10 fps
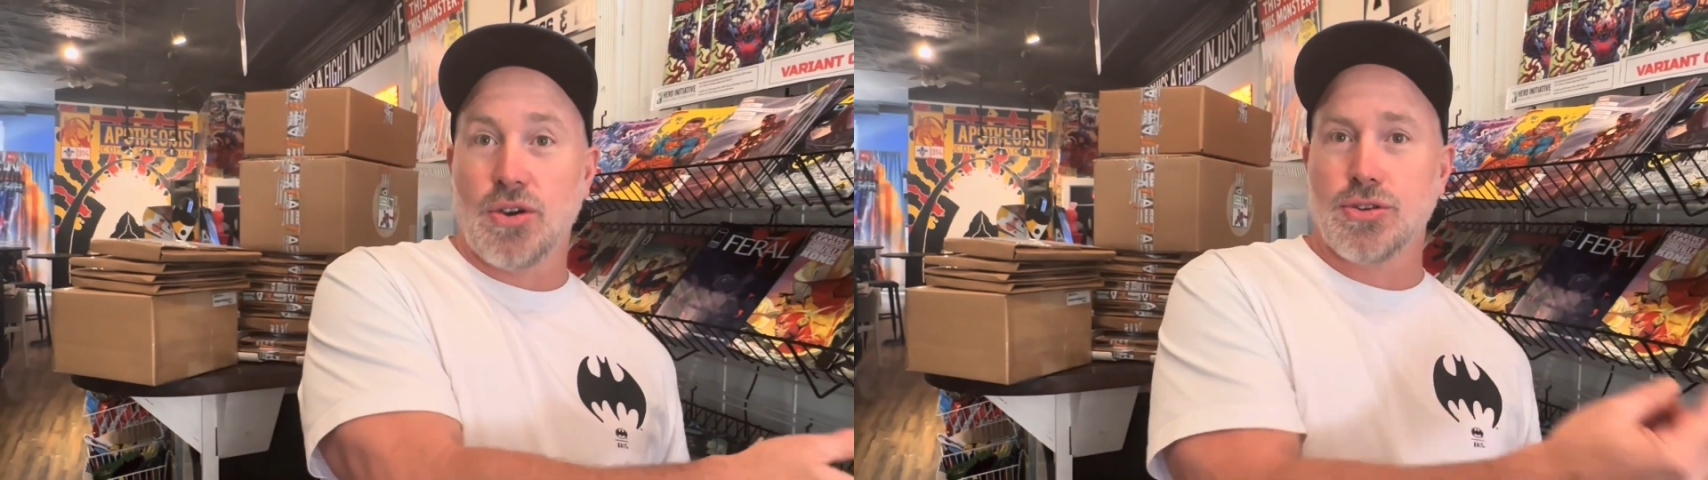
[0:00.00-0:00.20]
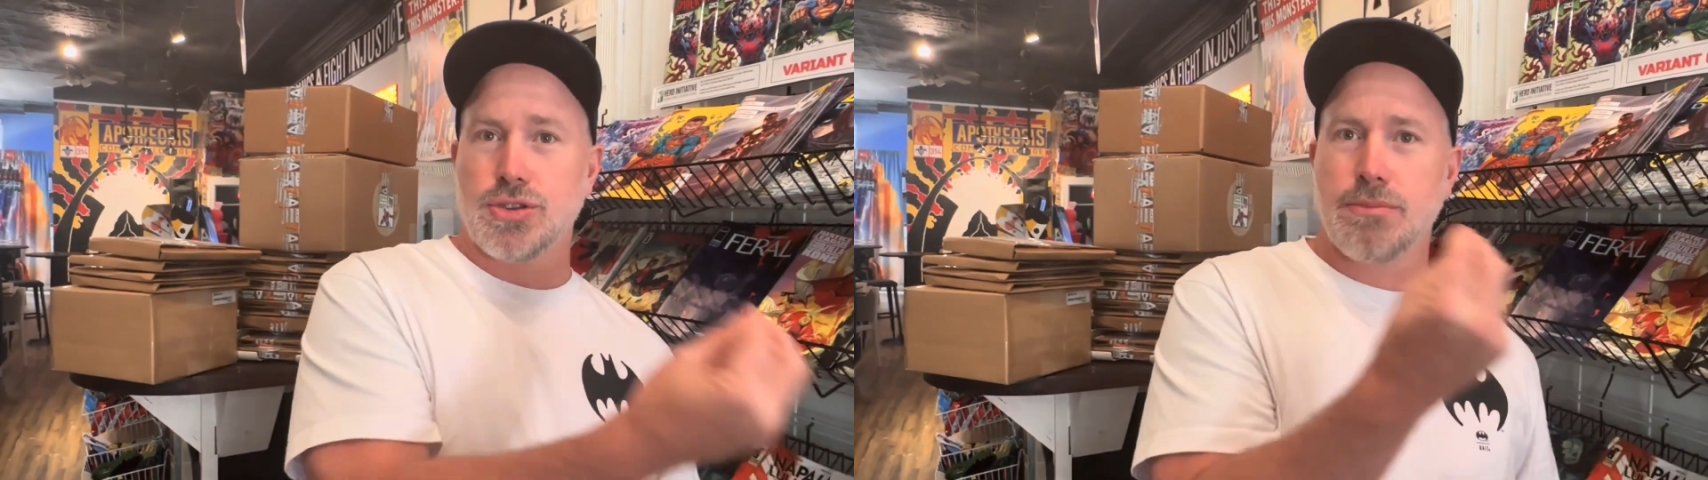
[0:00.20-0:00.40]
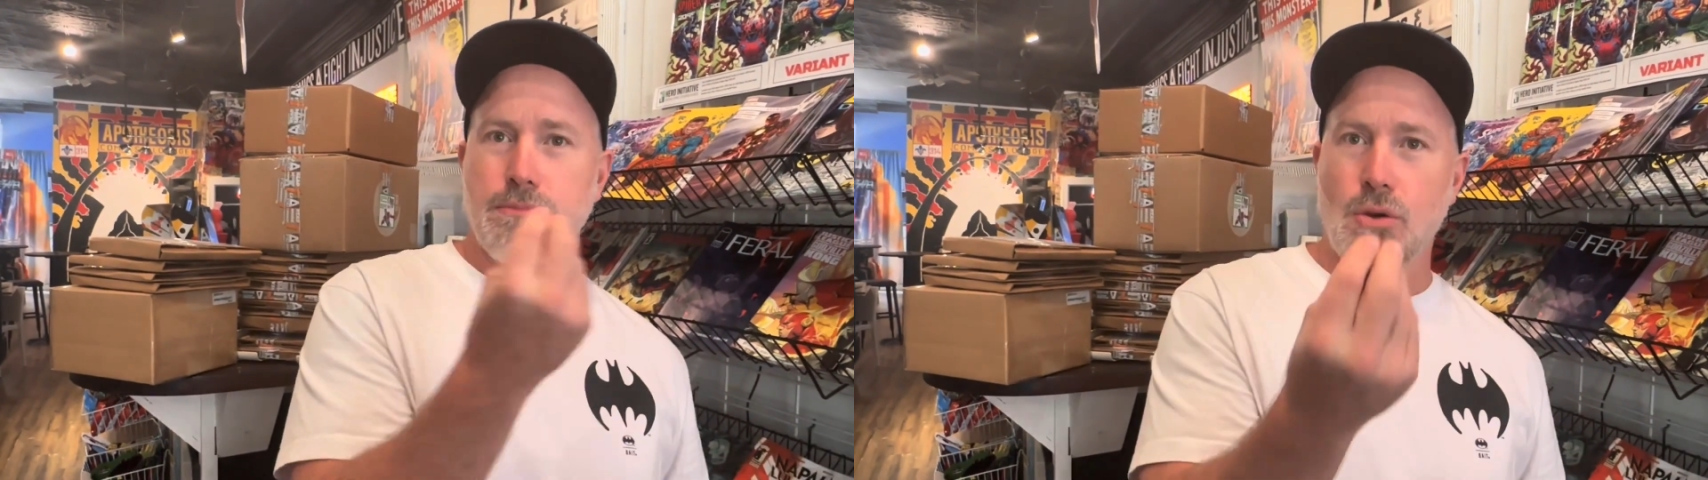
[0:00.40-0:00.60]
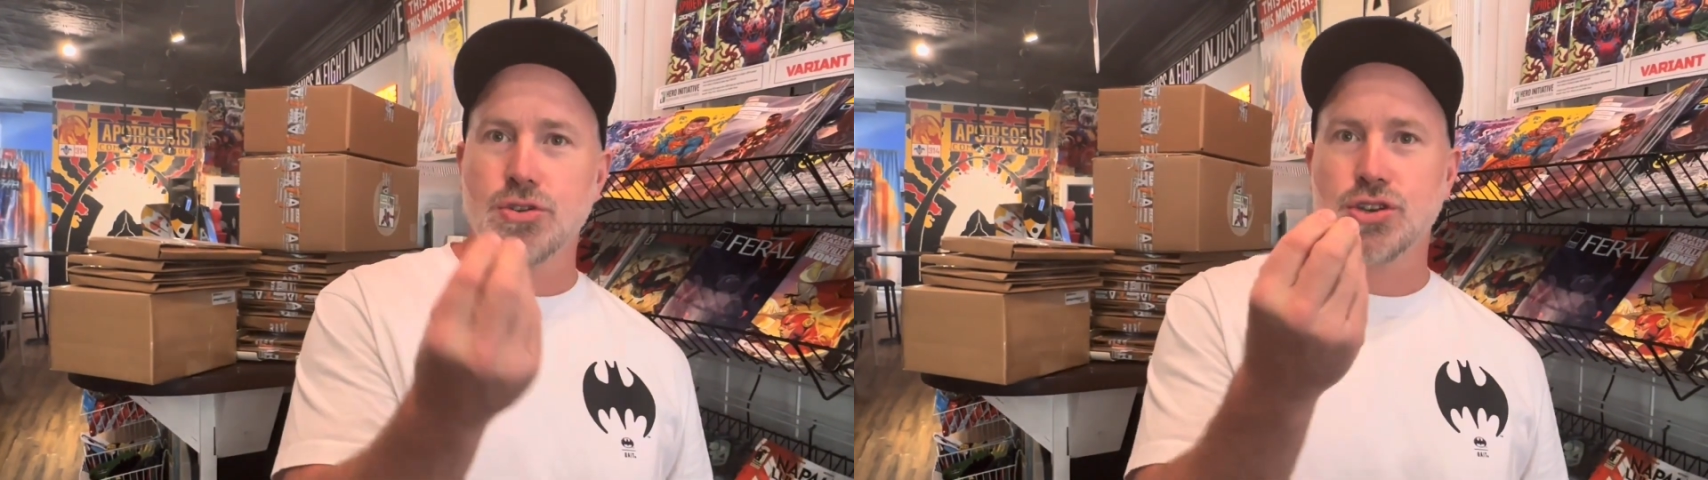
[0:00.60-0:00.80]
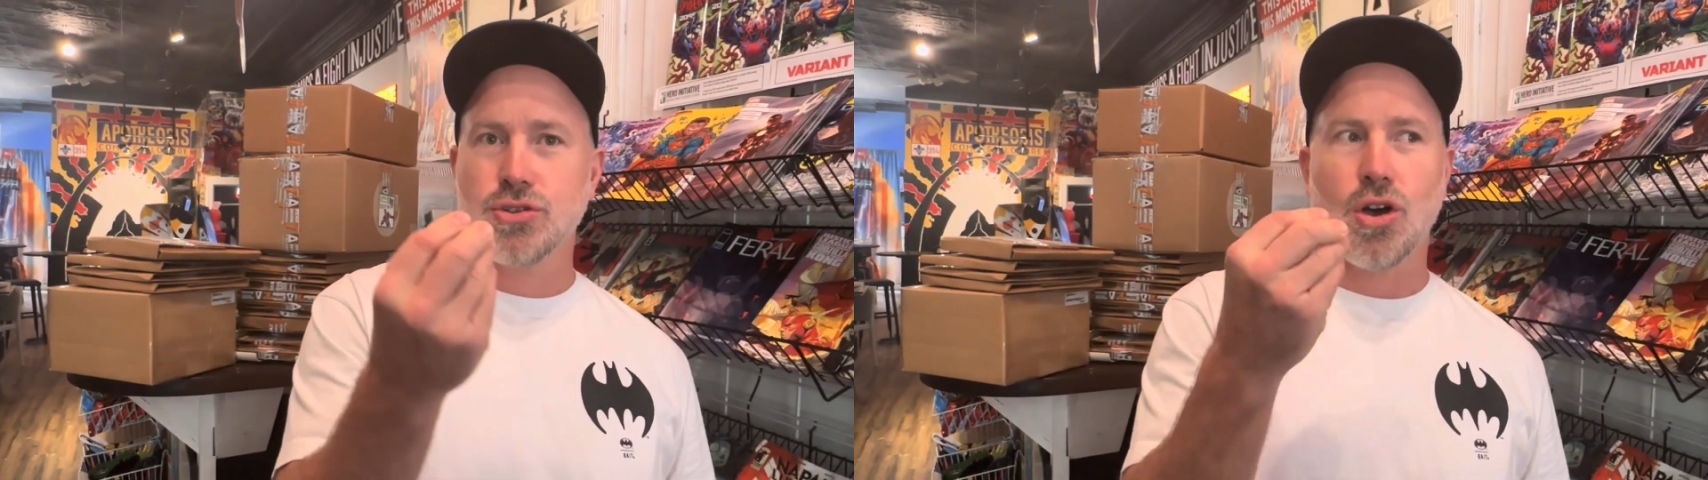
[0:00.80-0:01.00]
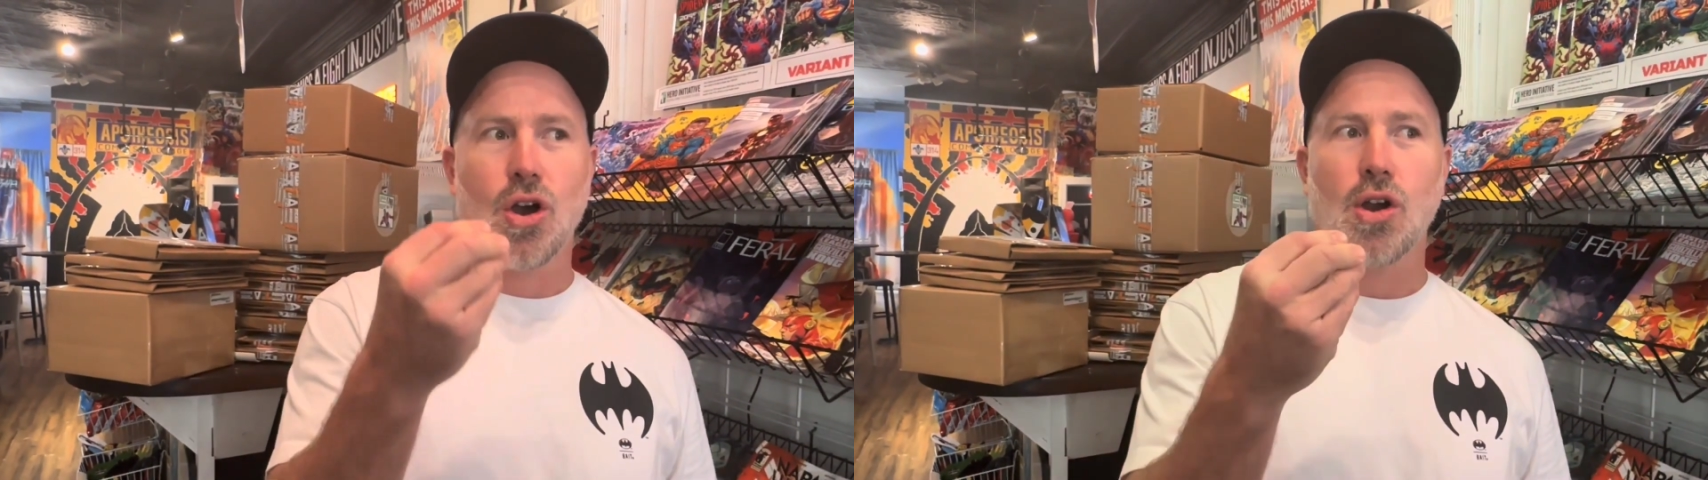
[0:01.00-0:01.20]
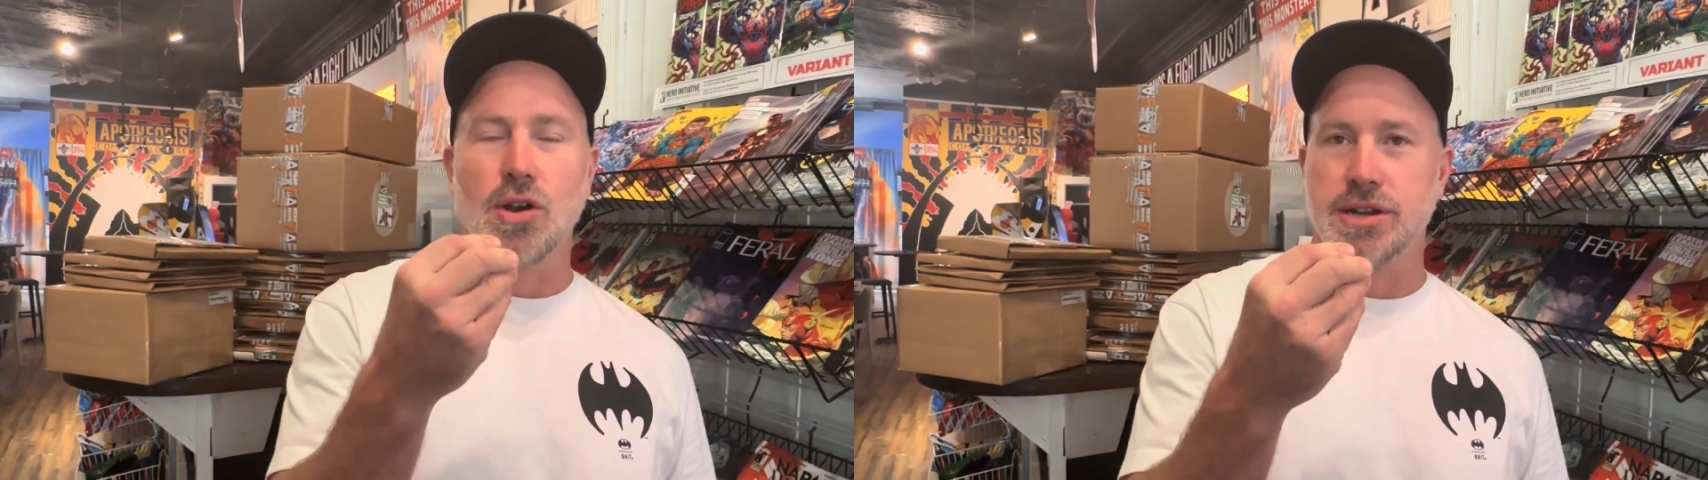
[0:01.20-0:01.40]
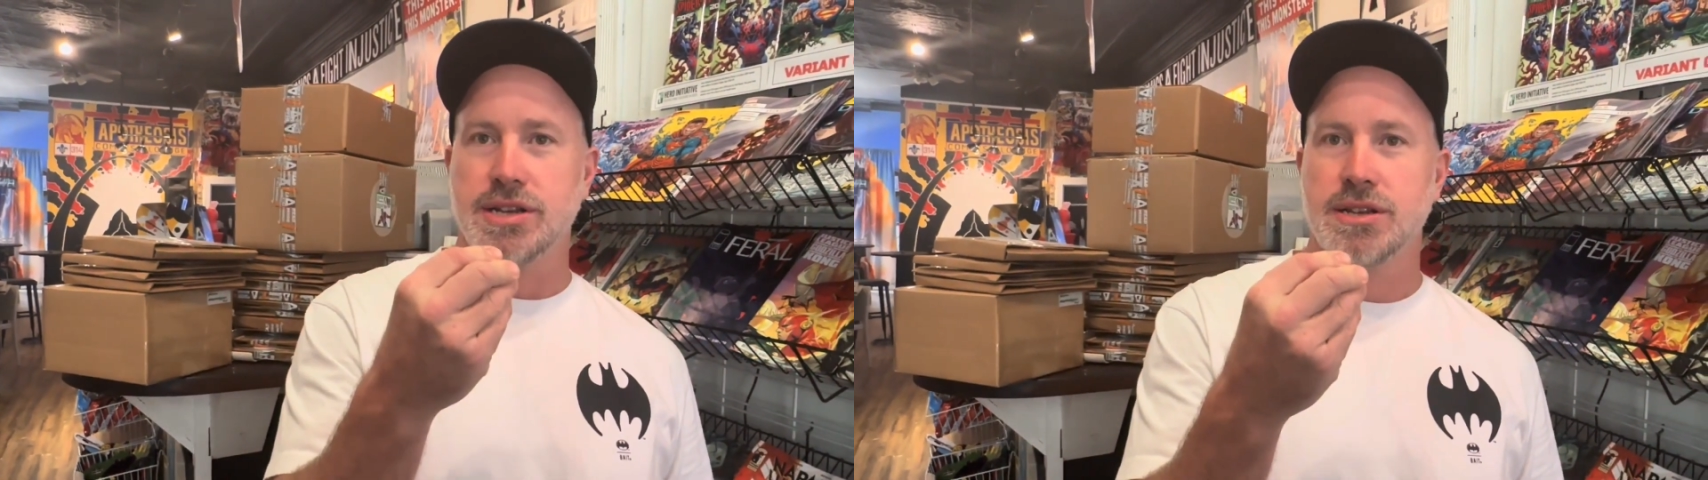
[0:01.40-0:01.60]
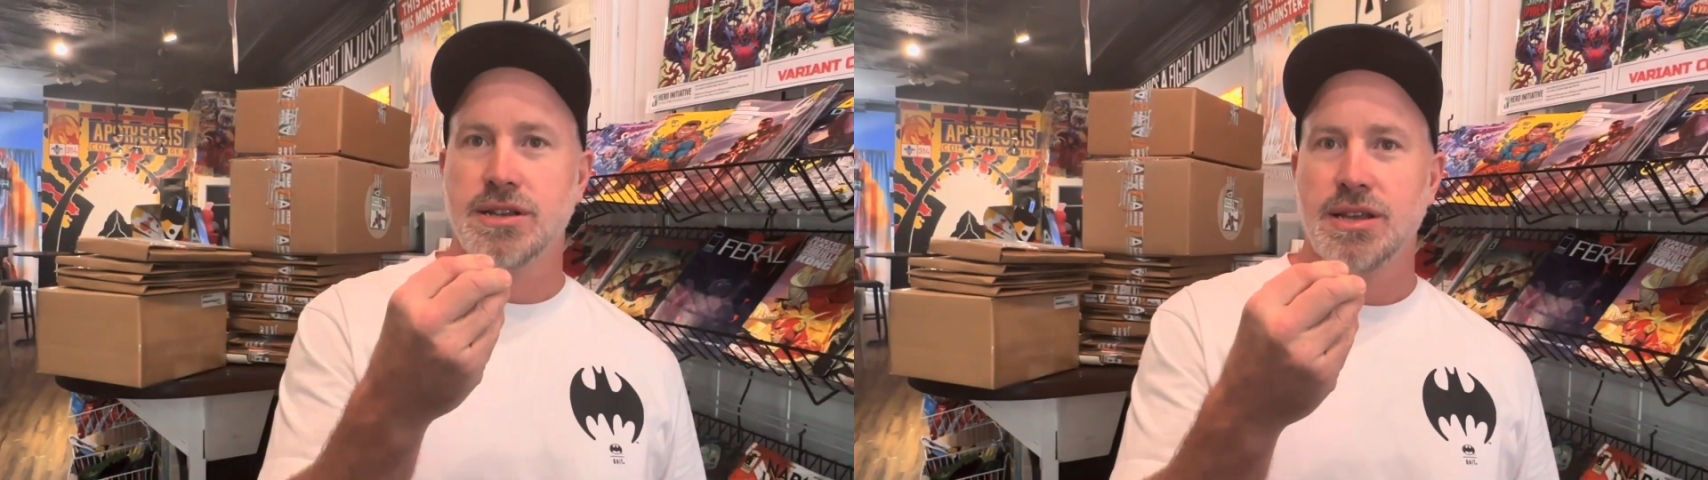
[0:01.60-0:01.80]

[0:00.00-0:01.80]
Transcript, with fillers: there's an emotional heart yeah.